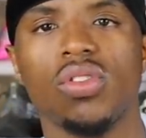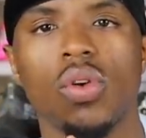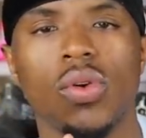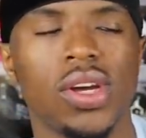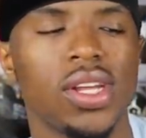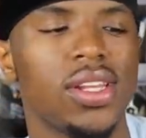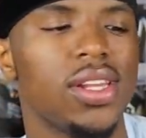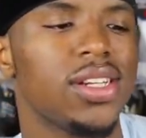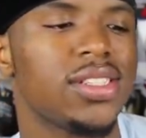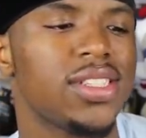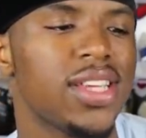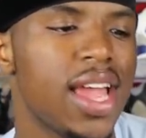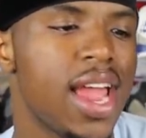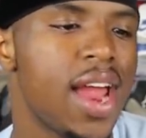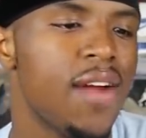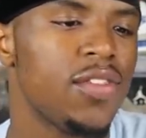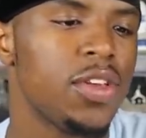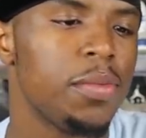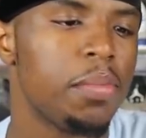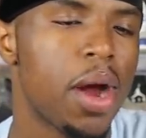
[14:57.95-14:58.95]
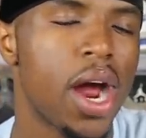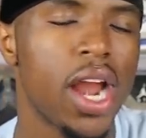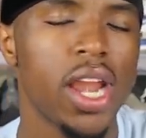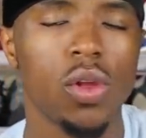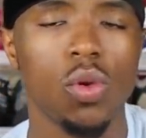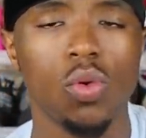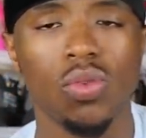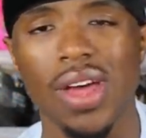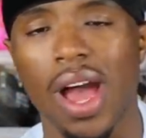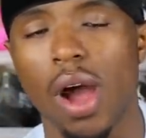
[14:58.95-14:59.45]
So good luck to
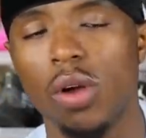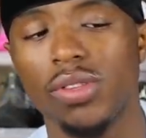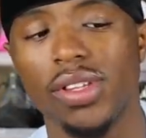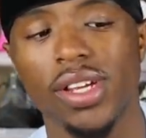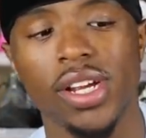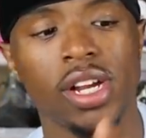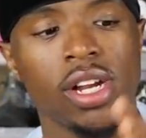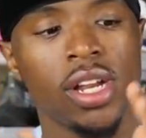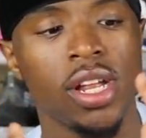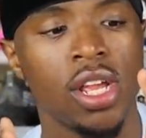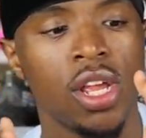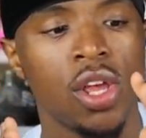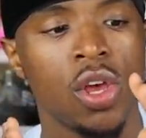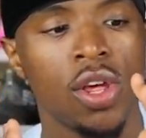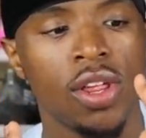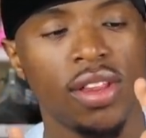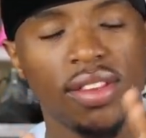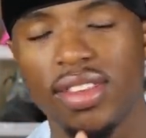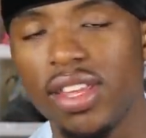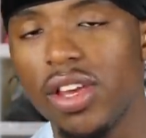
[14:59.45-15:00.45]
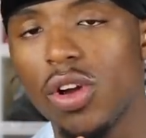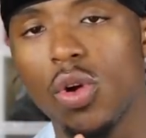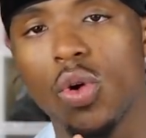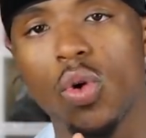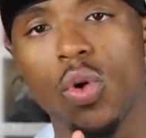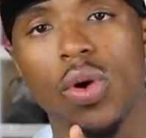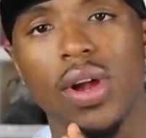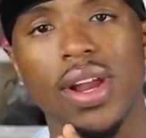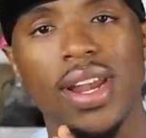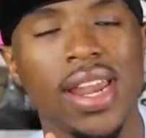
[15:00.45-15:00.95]
everybody who's out there
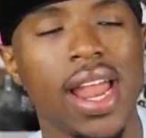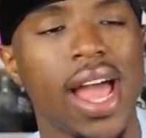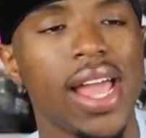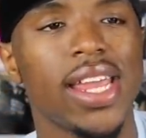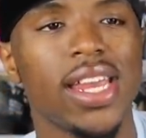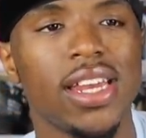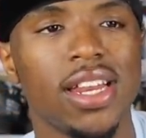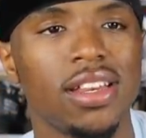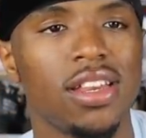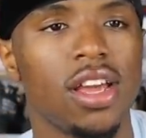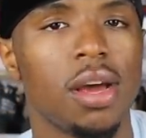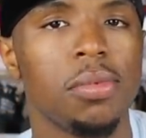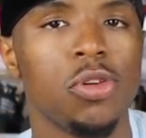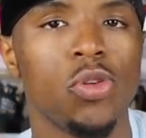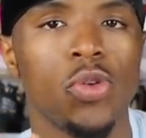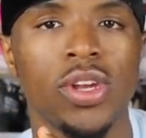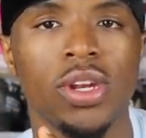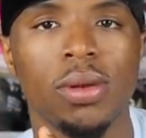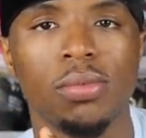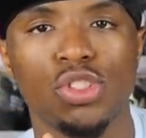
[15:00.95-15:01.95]
Still not getting a W in